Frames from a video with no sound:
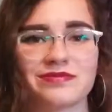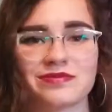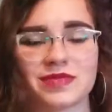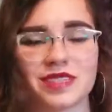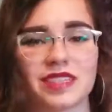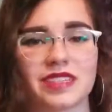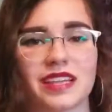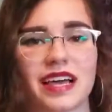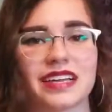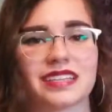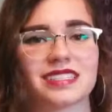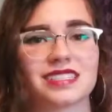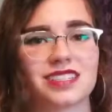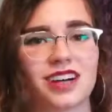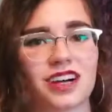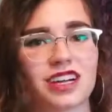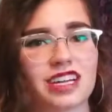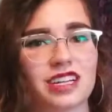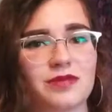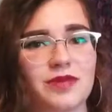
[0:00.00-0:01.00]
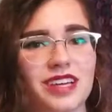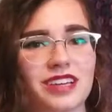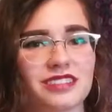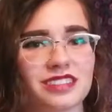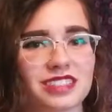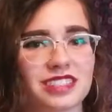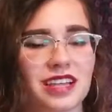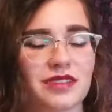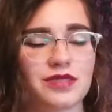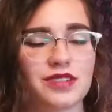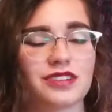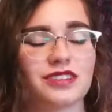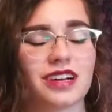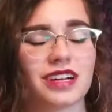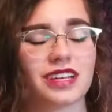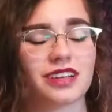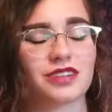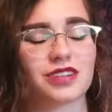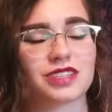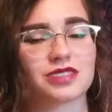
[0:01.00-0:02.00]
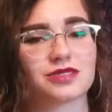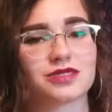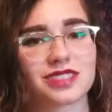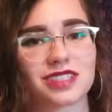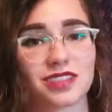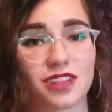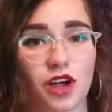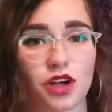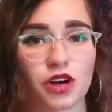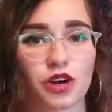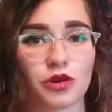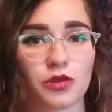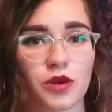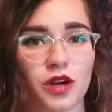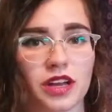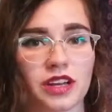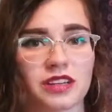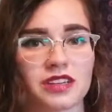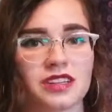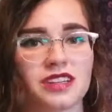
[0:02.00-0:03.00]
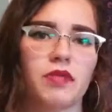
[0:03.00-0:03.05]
you liked talking to me on this level, I know this one's a longer one,